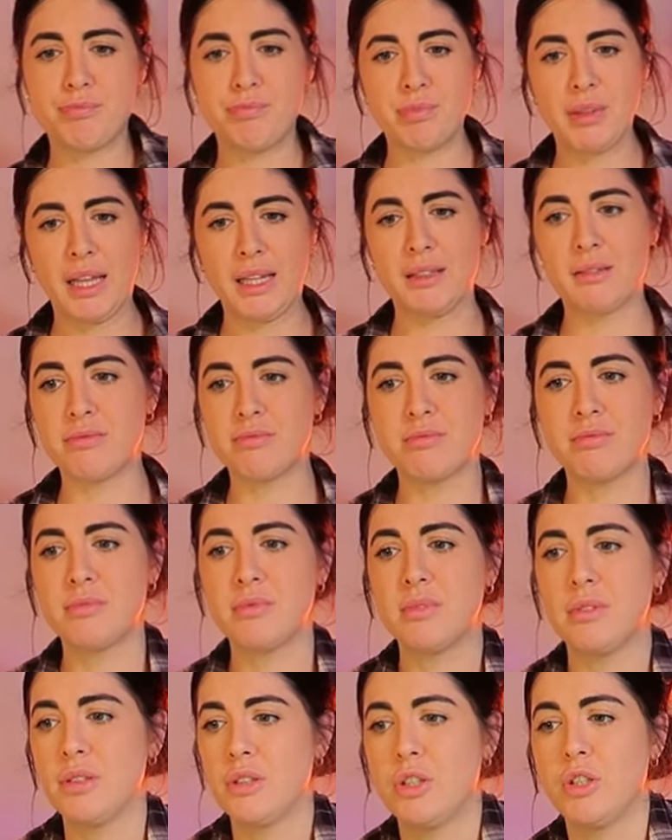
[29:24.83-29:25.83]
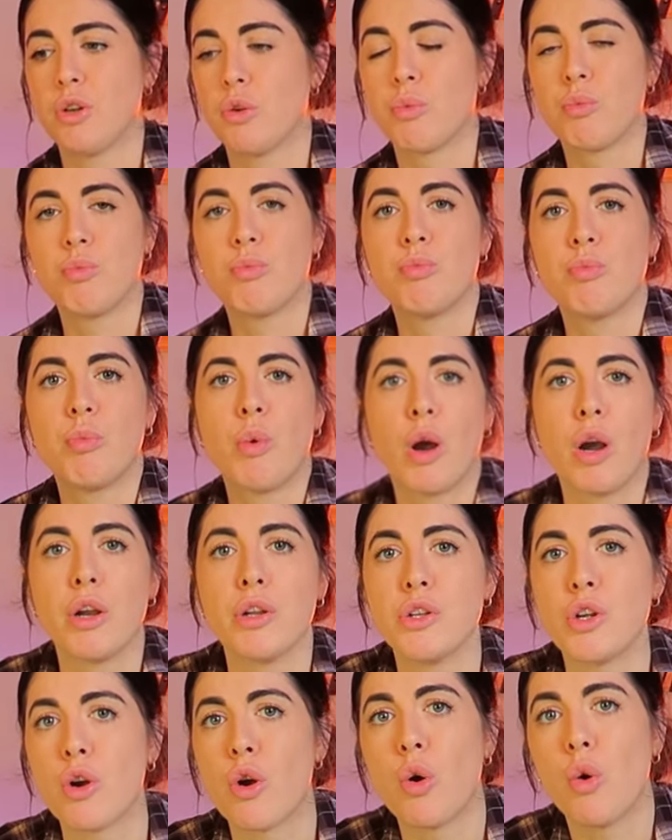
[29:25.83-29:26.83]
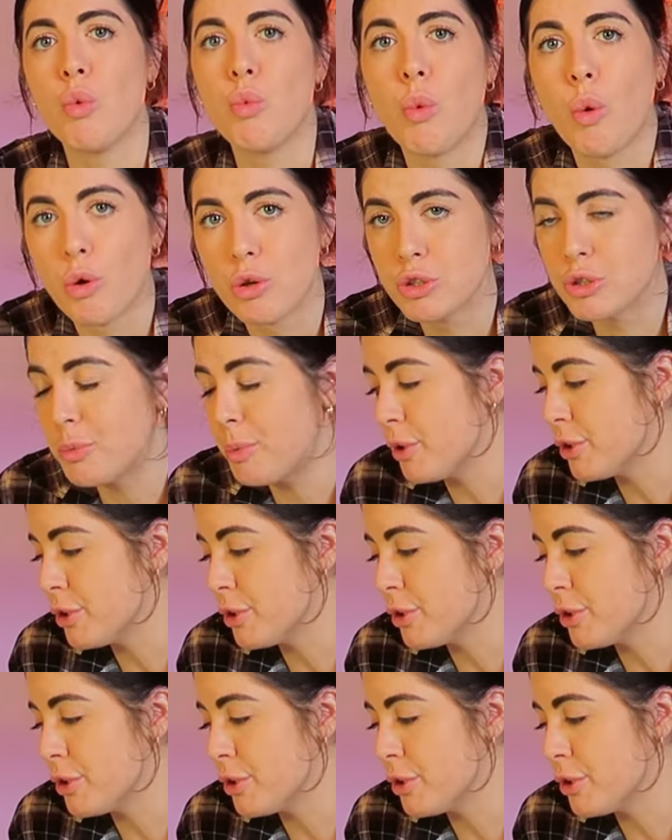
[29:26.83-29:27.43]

like, you're wearing your whole wardrobe